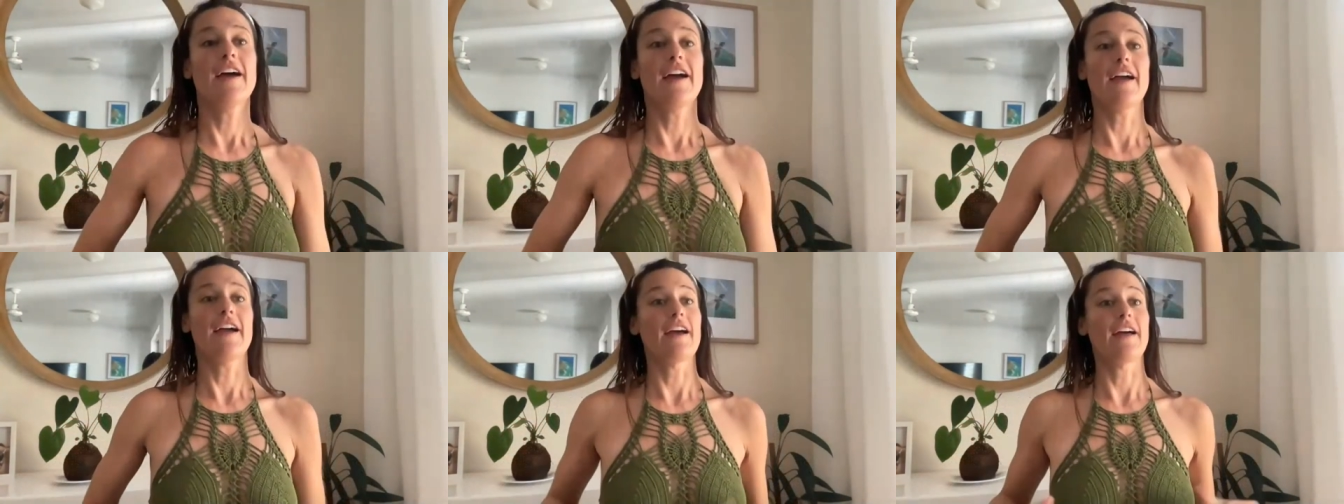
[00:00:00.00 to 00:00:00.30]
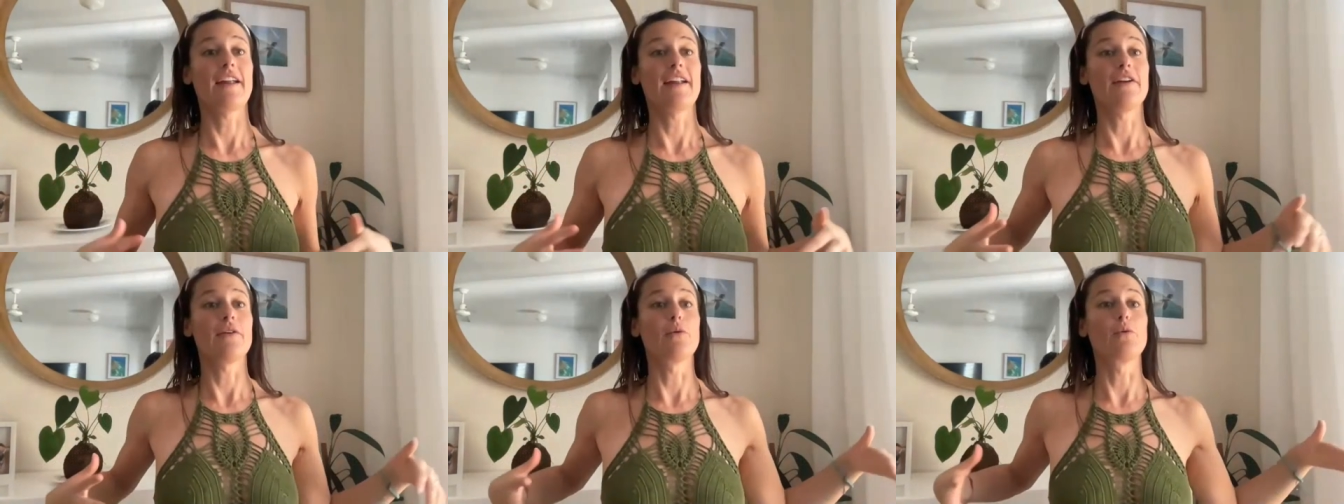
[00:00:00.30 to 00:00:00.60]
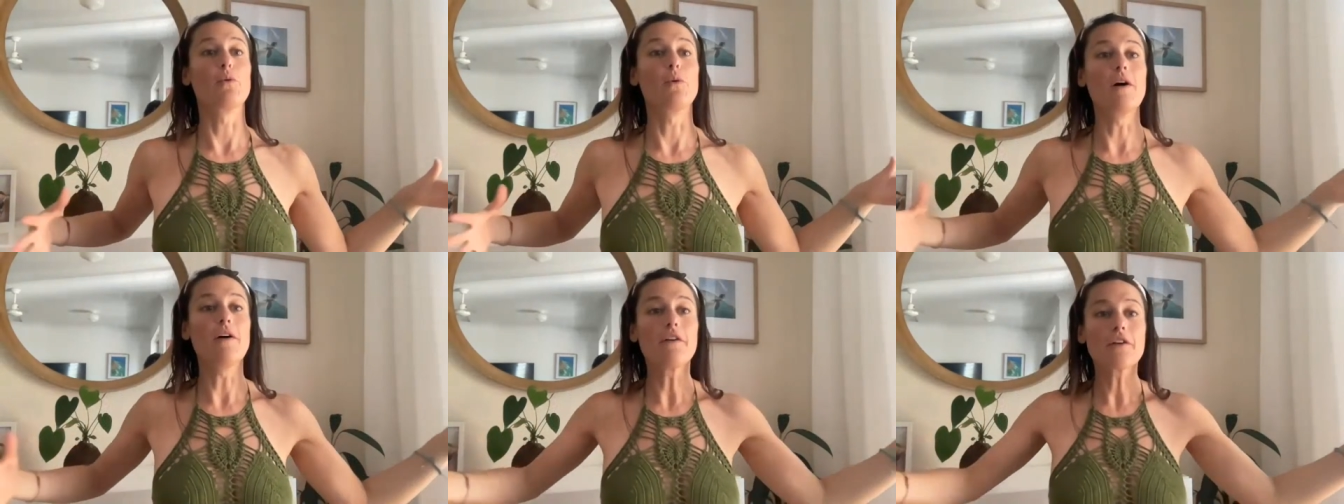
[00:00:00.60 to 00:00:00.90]
and
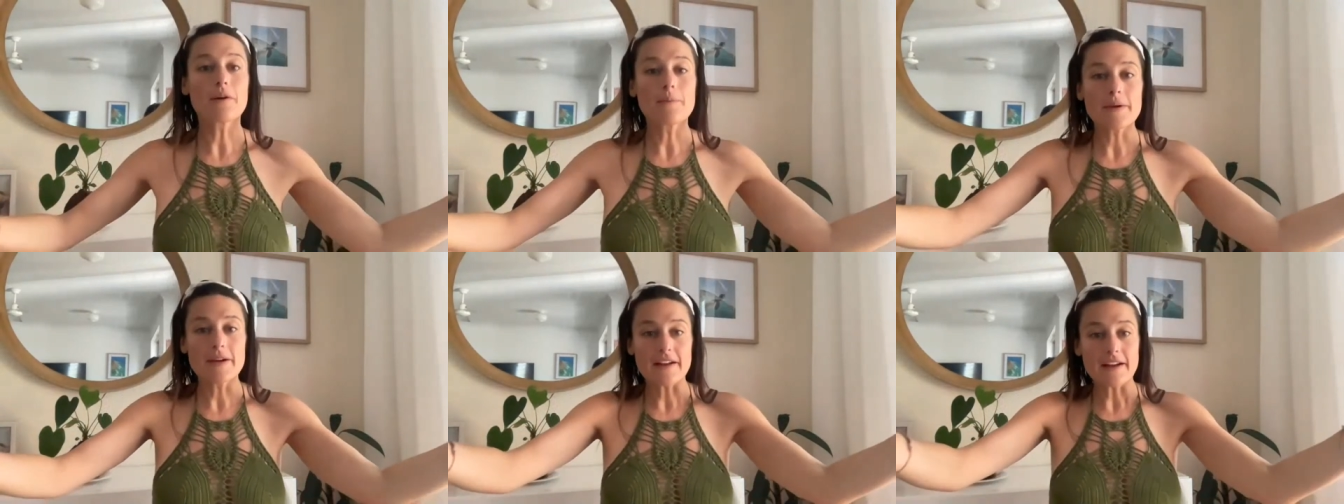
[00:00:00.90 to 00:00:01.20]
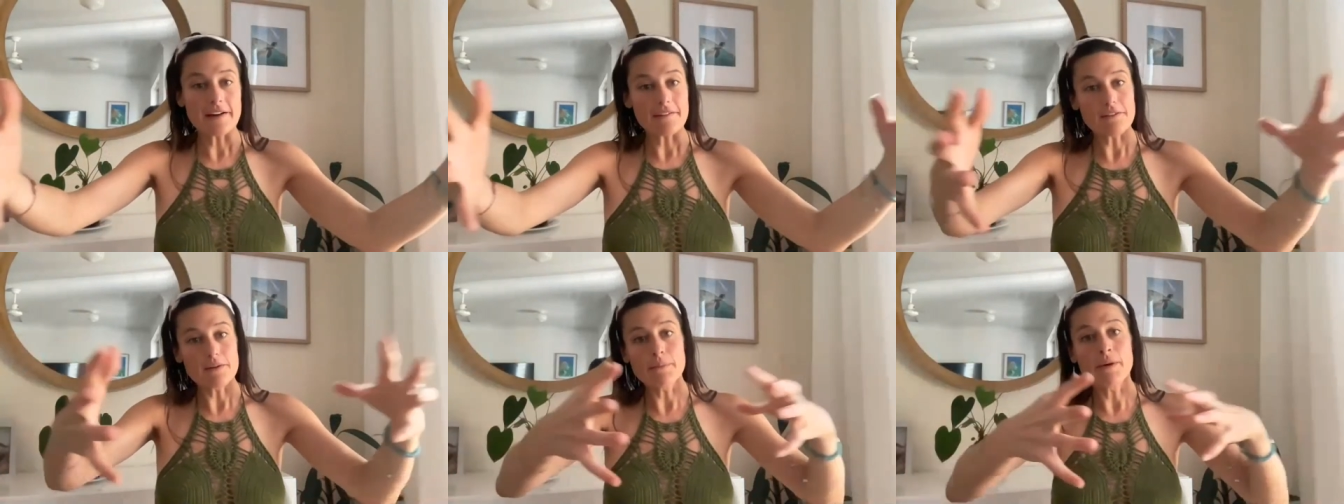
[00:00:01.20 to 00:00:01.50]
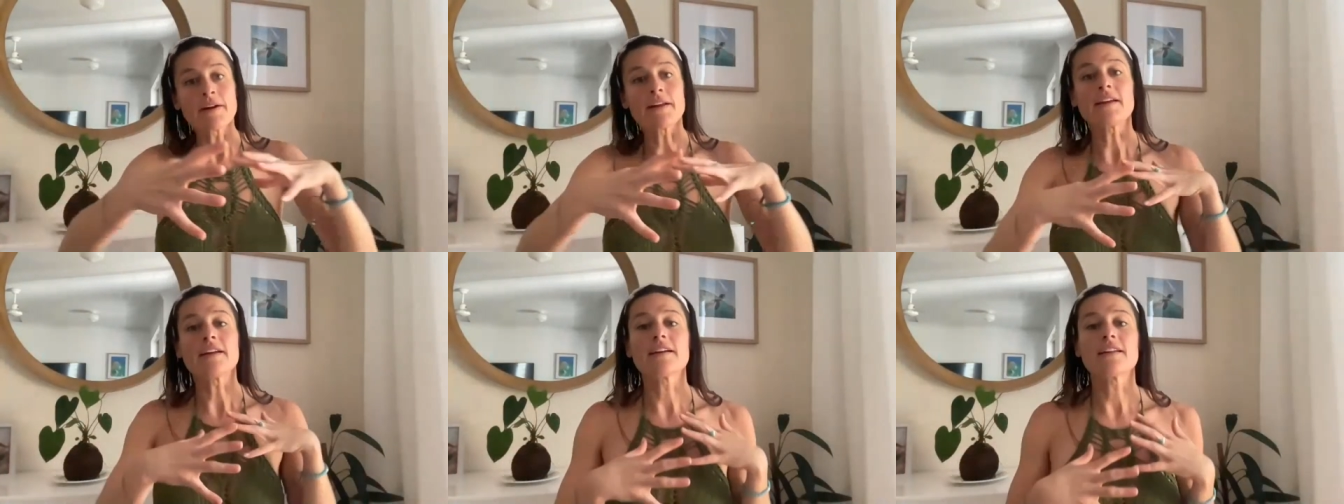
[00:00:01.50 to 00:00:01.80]
welcoming
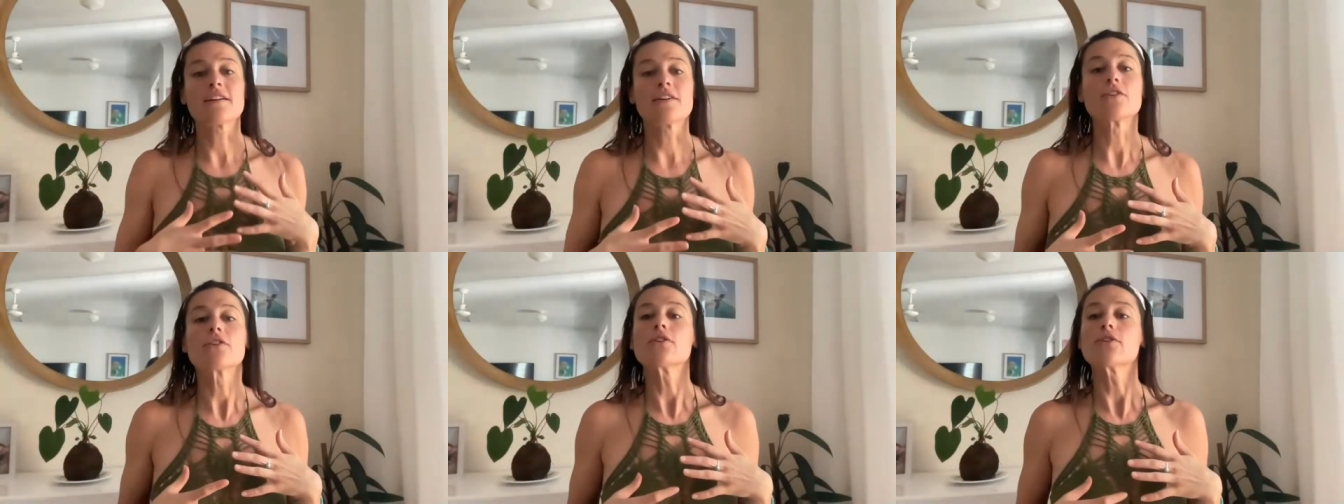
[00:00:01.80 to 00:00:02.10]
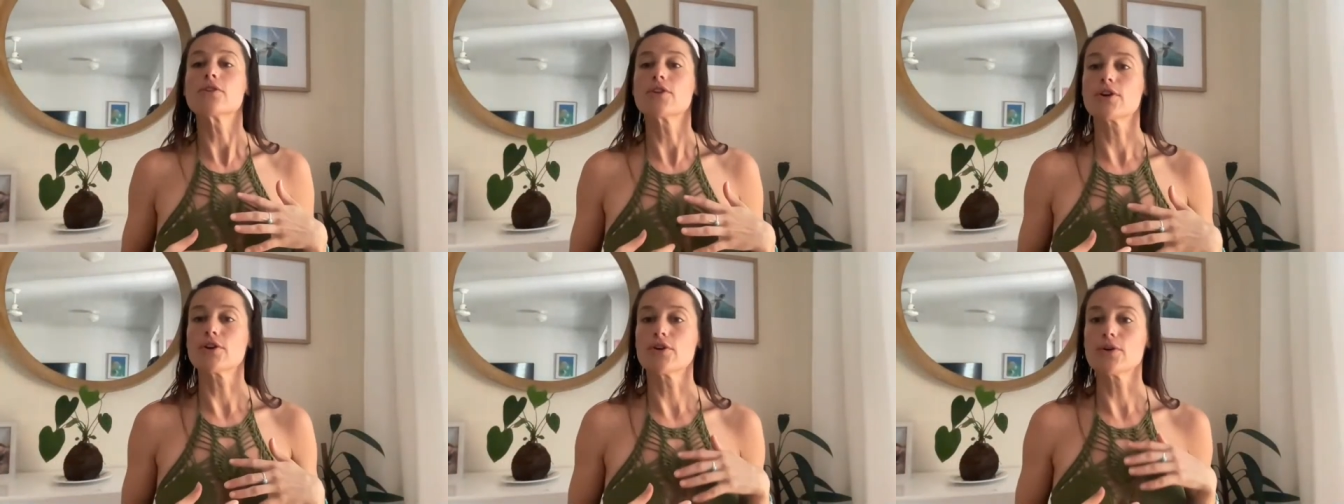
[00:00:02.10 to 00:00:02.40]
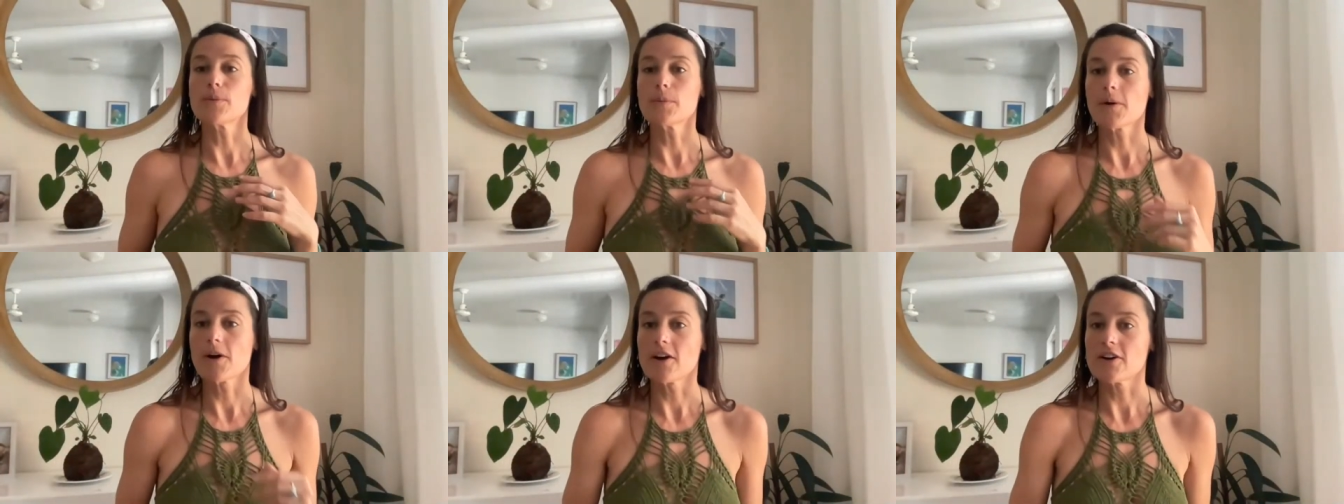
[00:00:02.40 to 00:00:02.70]
everybody into the
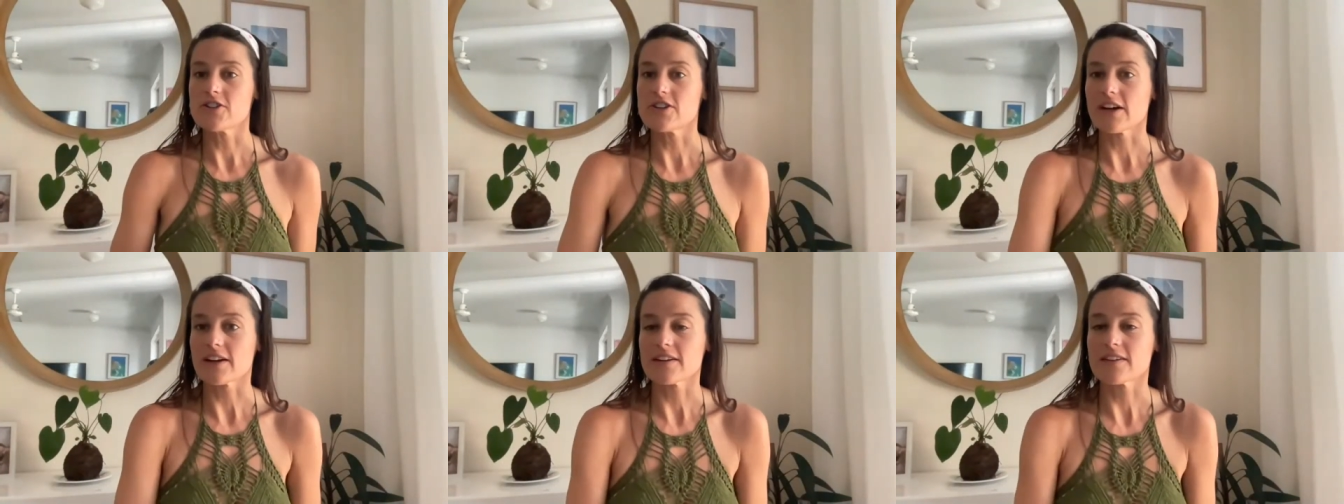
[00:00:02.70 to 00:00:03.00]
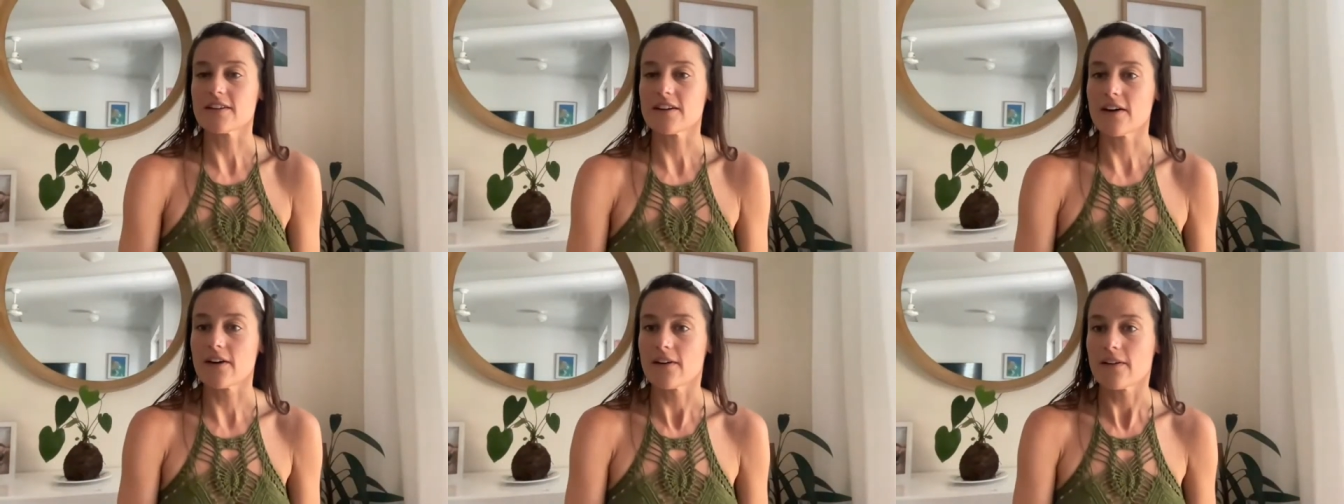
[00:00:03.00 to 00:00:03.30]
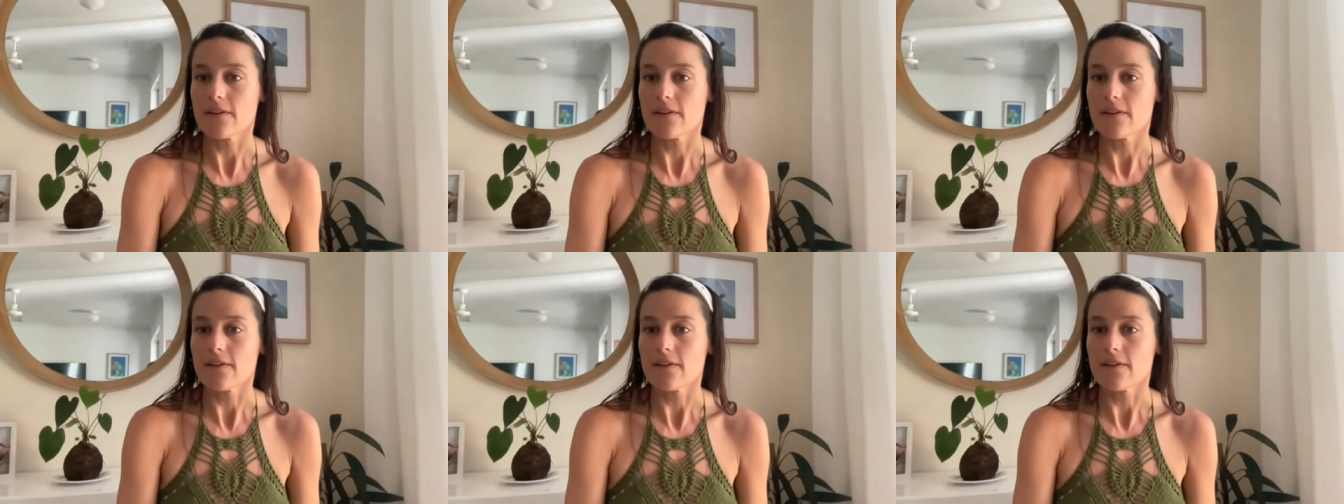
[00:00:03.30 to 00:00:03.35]
new project